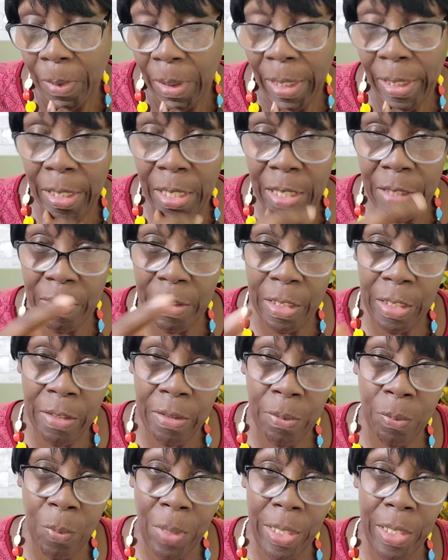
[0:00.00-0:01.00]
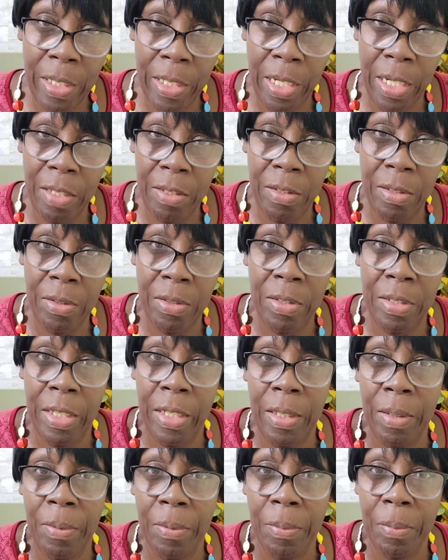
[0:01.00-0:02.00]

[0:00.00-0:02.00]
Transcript: and this is what he has to say.